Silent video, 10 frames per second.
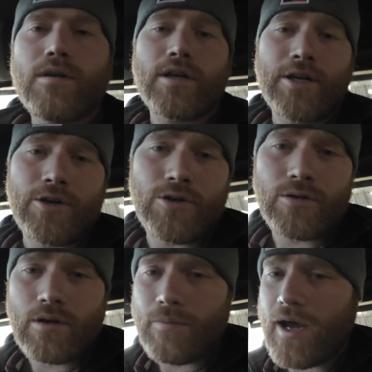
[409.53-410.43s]
Hang
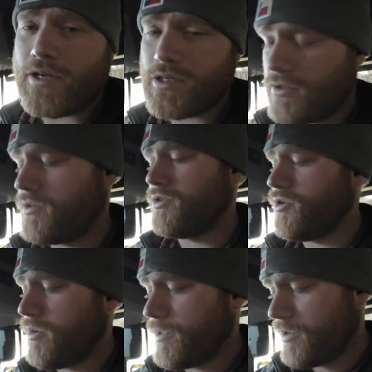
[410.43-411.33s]
on, I'm actually going to
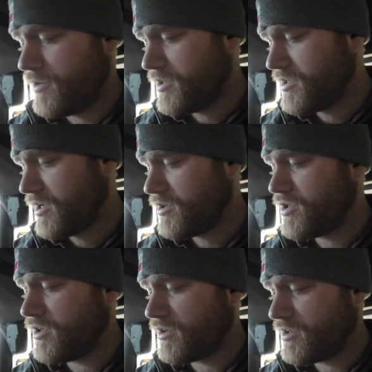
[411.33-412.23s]
do a bit of research
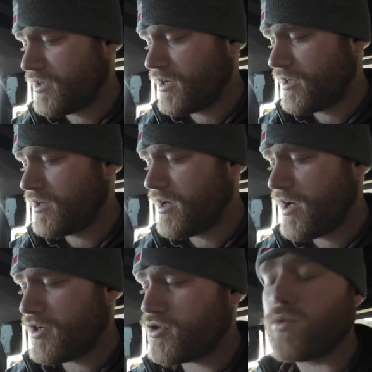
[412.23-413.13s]
here to get the
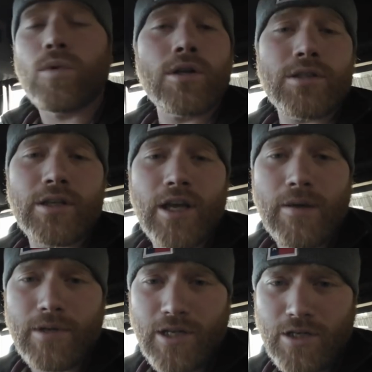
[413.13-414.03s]
actual wording
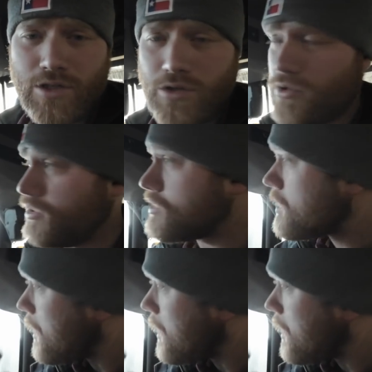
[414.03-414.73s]
M&S used.